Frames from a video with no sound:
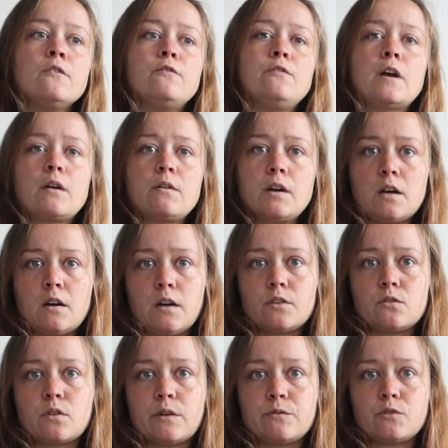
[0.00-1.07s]
very high
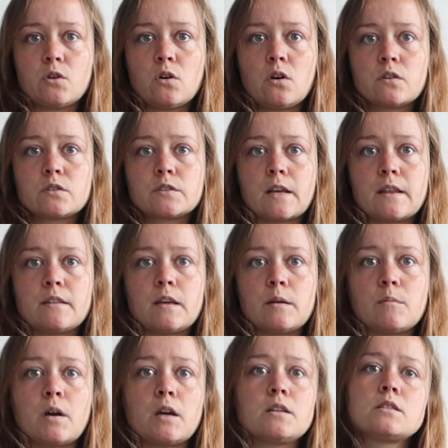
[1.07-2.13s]
drive dogs and they
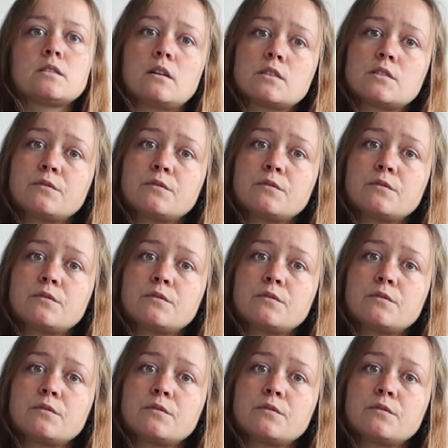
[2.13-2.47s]
might start